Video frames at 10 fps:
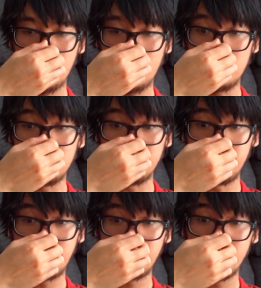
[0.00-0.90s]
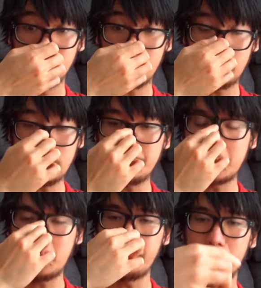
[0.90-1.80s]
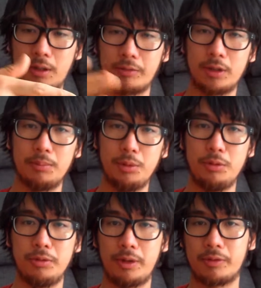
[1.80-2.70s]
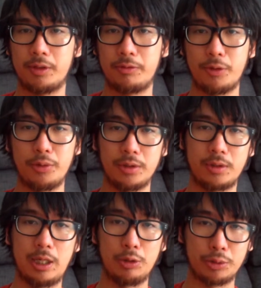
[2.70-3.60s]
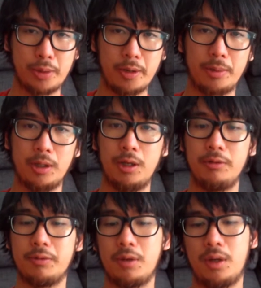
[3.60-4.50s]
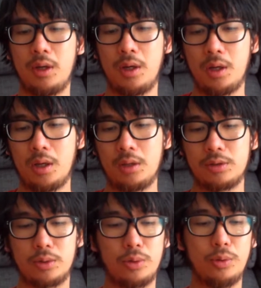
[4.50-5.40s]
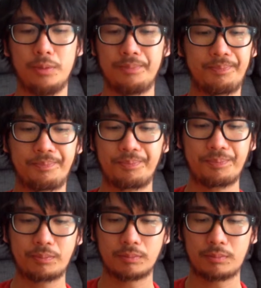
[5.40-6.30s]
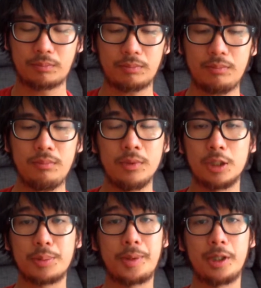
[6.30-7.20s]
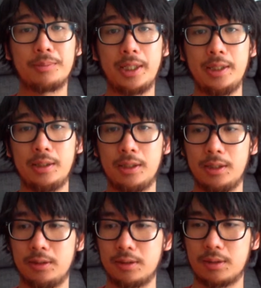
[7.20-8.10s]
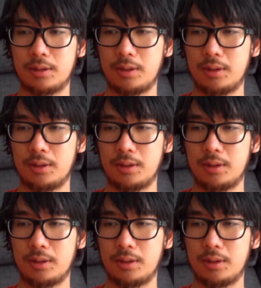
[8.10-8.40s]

at the same time, you're like, I've got to move. I've got to focus elsewhere in my life. So cool. This has been my update, and